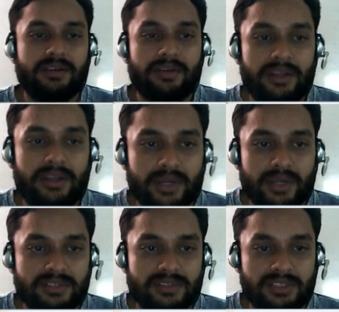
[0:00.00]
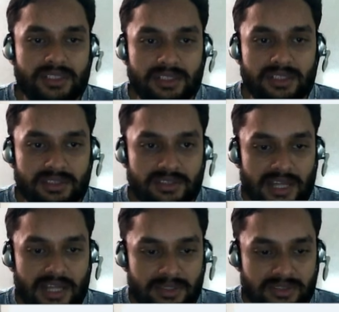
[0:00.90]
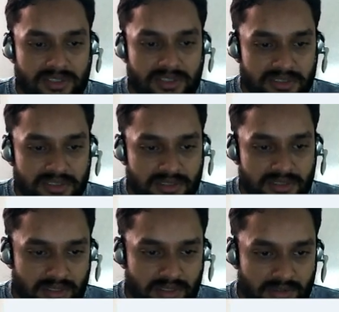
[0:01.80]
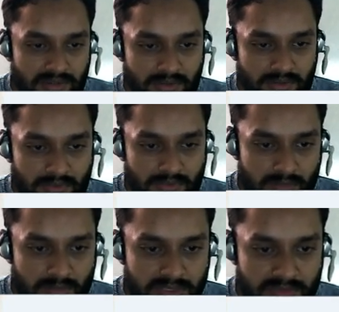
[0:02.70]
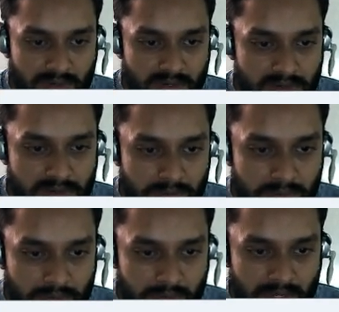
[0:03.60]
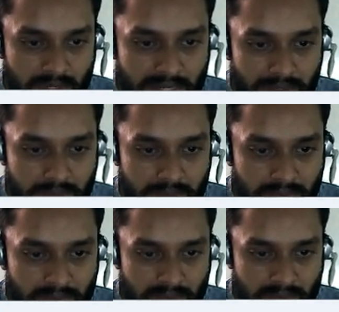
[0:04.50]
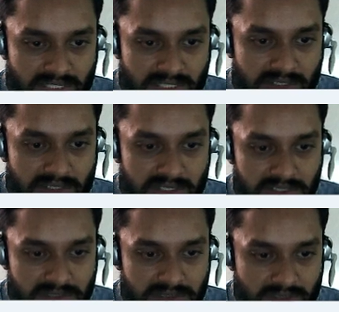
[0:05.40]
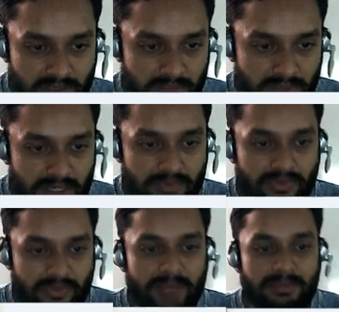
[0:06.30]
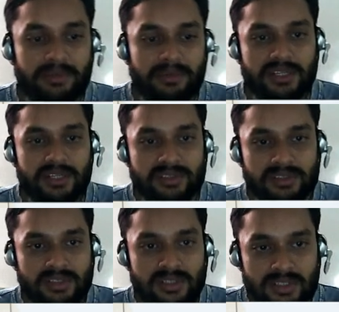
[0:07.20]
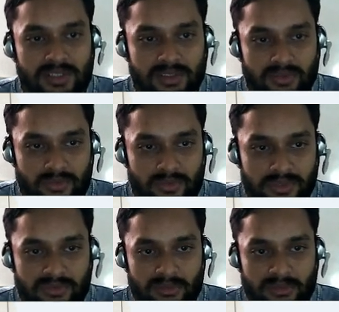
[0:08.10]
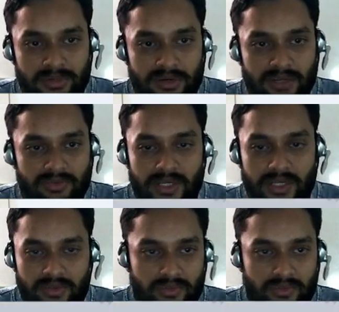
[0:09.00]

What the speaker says: Here you can see the dimensions. From this front view you can have, from the center it is 25 mm radius, so this will be 25.